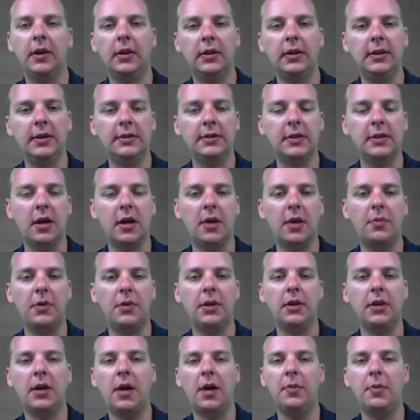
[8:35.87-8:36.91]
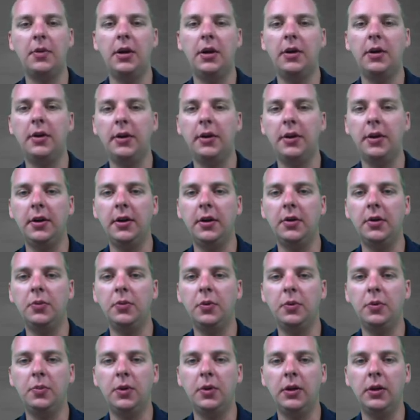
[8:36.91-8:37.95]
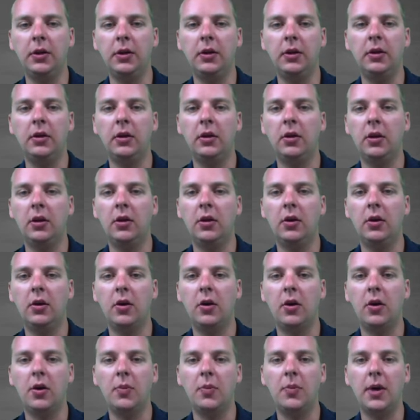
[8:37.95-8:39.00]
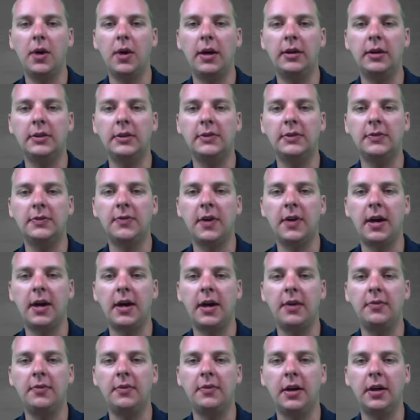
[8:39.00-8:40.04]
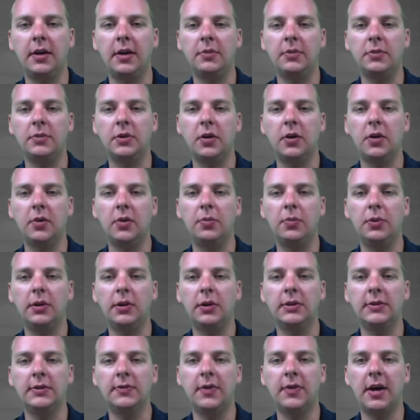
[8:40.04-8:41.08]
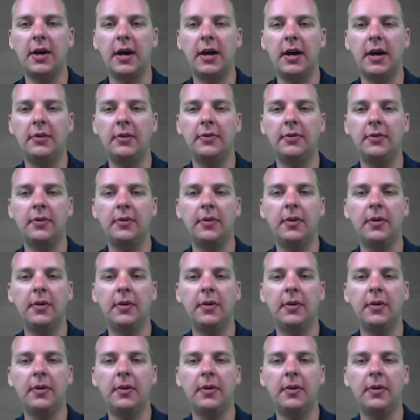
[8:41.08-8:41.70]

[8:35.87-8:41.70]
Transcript: Least common denominator here would be r minus 5 times r plus 5